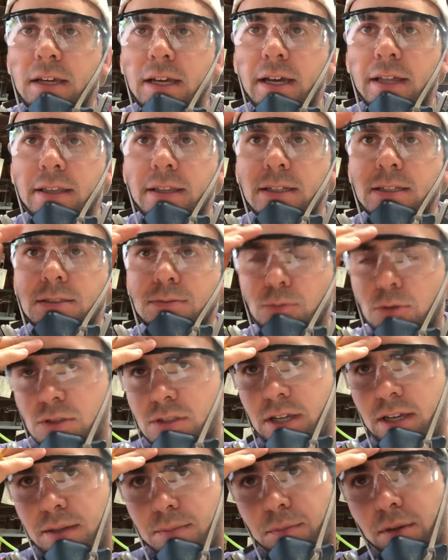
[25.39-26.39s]
Yeah, this
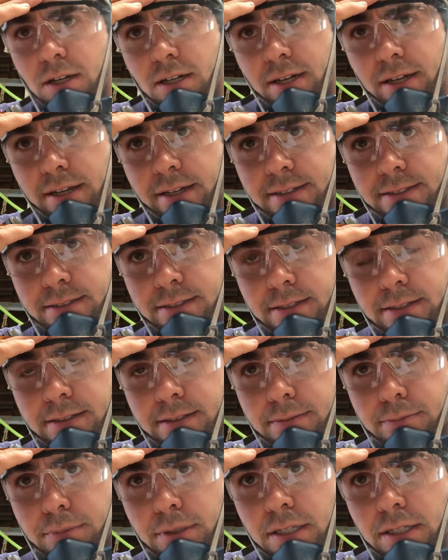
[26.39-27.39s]
Mosaic Monday, it's
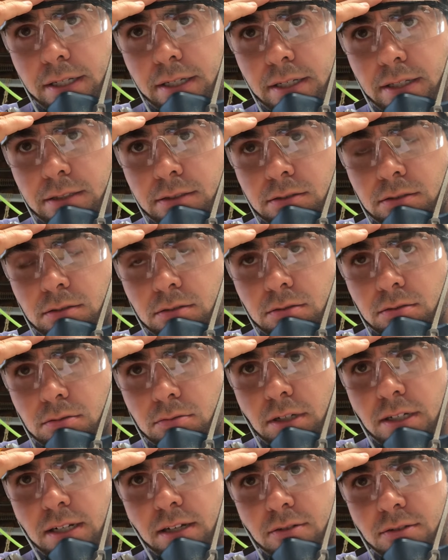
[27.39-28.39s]
gonna be
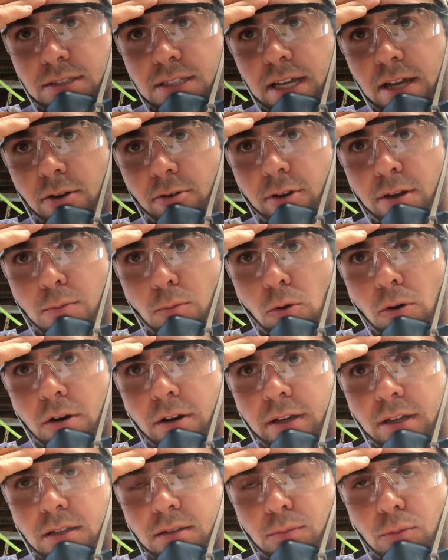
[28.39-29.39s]
Right now it's Saturday
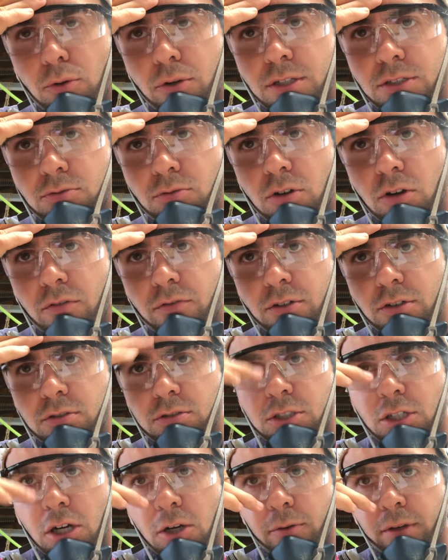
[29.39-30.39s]
morning. The boys are over.
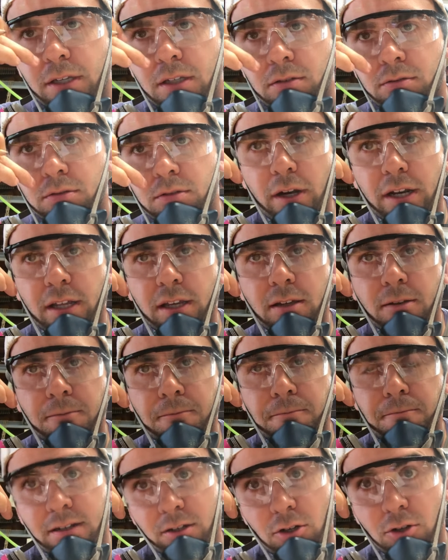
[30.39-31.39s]
Joey, Queenie,
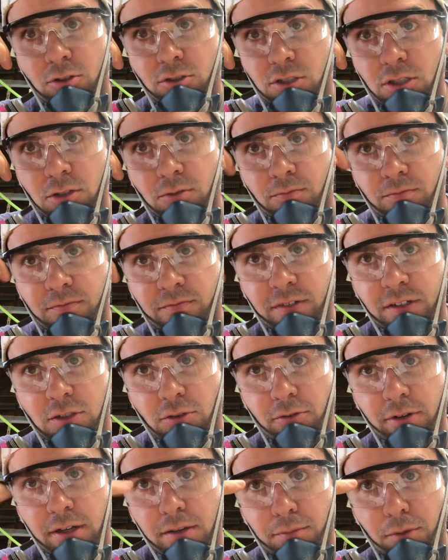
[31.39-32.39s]
and the girls too.
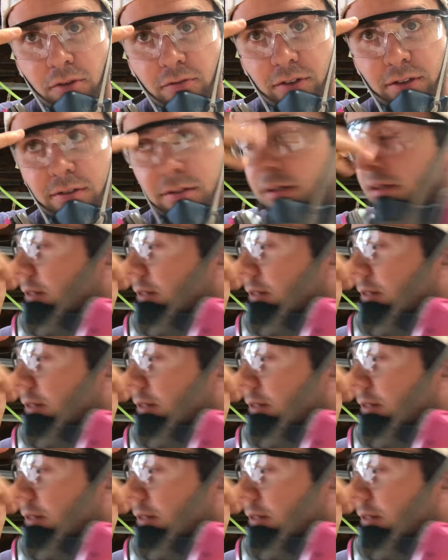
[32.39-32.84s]
Victoria, Murphy.